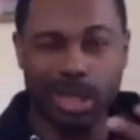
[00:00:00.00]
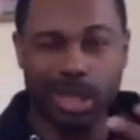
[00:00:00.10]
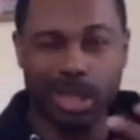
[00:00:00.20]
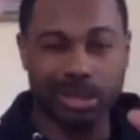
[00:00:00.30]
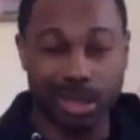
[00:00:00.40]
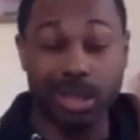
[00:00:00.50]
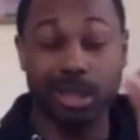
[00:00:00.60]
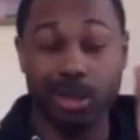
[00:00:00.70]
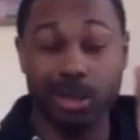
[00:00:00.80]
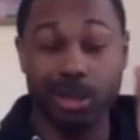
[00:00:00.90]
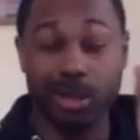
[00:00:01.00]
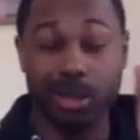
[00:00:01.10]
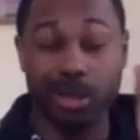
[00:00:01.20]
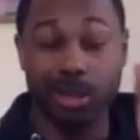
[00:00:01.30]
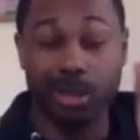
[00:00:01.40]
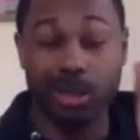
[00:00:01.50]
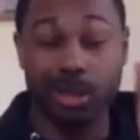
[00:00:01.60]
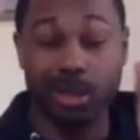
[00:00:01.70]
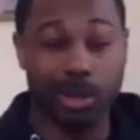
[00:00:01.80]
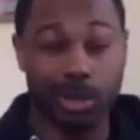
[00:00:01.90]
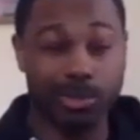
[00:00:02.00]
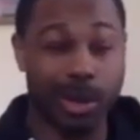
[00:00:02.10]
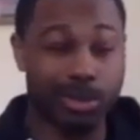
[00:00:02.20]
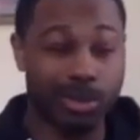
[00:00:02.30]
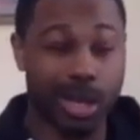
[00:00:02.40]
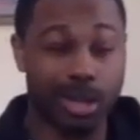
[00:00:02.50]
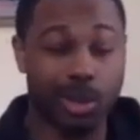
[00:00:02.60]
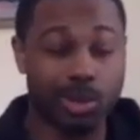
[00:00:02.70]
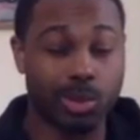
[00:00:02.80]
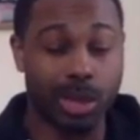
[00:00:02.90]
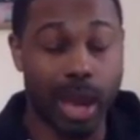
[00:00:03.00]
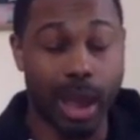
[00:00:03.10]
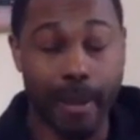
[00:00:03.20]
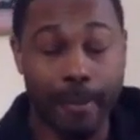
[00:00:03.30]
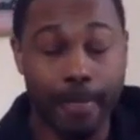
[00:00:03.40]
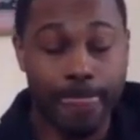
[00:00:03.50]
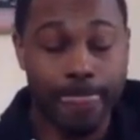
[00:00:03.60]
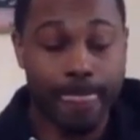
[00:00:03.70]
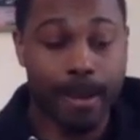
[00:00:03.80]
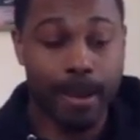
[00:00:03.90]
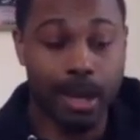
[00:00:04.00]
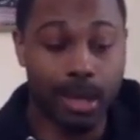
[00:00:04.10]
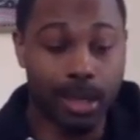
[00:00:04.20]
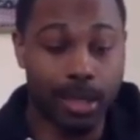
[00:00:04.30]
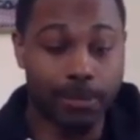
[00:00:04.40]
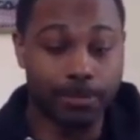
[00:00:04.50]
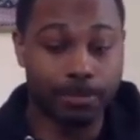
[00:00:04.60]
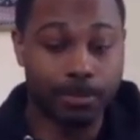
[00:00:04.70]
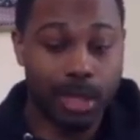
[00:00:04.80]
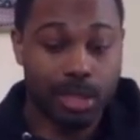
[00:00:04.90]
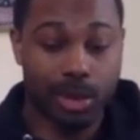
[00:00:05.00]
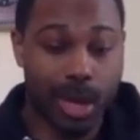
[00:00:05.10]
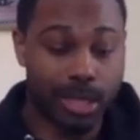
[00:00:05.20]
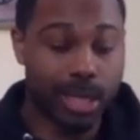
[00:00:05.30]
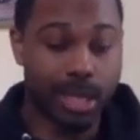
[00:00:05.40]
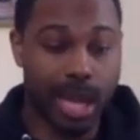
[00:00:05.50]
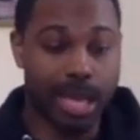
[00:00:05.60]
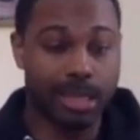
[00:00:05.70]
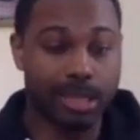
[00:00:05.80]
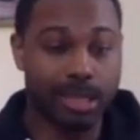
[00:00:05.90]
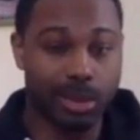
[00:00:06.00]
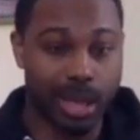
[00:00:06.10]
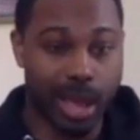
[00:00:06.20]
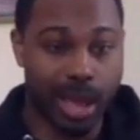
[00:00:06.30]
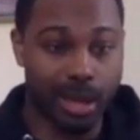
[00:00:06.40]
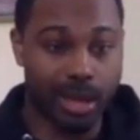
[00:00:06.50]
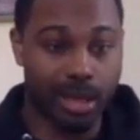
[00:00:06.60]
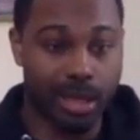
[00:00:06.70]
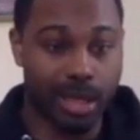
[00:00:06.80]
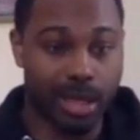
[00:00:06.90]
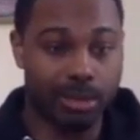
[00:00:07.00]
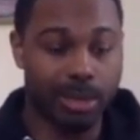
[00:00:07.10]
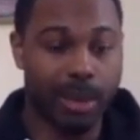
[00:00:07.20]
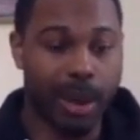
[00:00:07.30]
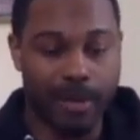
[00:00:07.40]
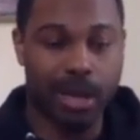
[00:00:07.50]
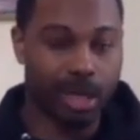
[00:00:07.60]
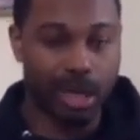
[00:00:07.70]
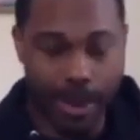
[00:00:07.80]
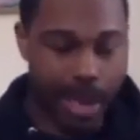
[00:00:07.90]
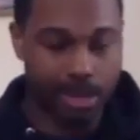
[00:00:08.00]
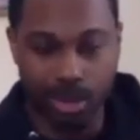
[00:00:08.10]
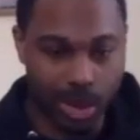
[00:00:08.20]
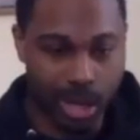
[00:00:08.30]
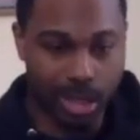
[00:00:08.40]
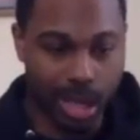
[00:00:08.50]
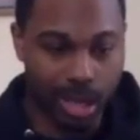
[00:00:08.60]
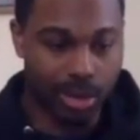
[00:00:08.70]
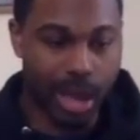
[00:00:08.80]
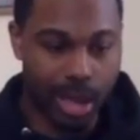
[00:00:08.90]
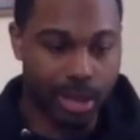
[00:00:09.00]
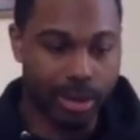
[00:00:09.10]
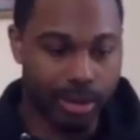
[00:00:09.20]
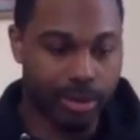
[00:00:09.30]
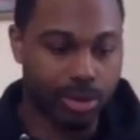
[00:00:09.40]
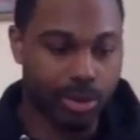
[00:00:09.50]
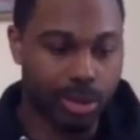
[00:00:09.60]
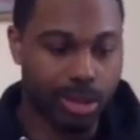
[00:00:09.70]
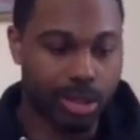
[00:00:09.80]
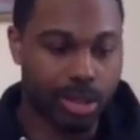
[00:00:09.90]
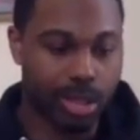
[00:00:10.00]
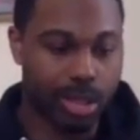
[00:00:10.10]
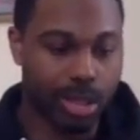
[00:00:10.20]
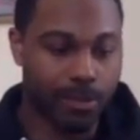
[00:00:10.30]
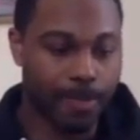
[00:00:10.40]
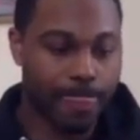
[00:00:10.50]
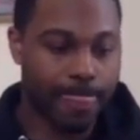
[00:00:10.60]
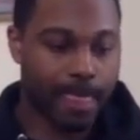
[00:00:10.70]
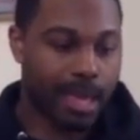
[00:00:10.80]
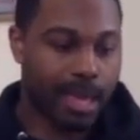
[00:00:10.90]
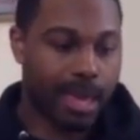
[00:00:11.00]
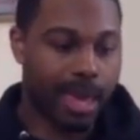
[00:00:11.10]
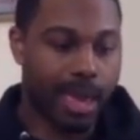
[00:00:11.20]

Still, I it's still a little still a little blurry spots when I close one eye. Um, so I did I had to deal with that. Um, then my father ended up passing away later that year, 2016.